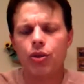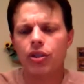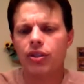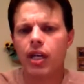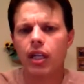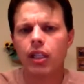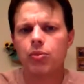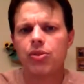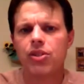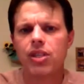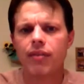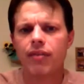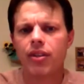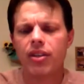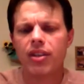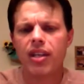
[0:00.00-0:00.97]
You can tell them
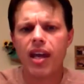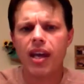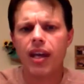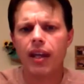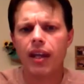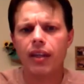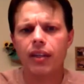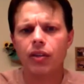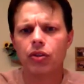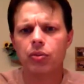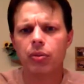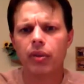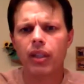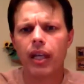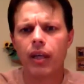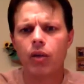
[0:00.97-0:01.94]
seventh day, and they'll
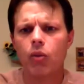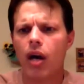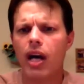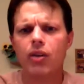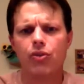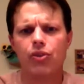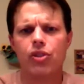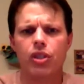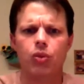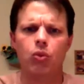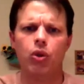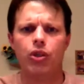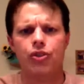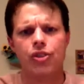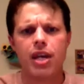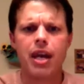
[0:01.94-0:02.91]
be like, "Well, I don't see the
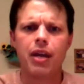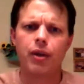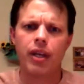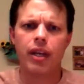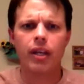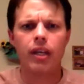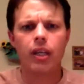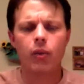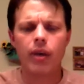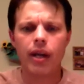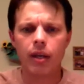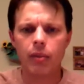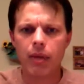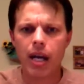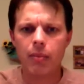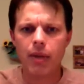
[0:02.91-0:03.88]
word Saturday
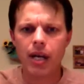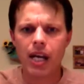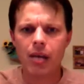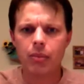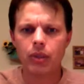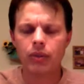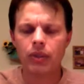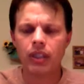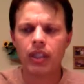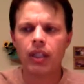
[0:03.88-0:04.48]
anywhere in my Bible."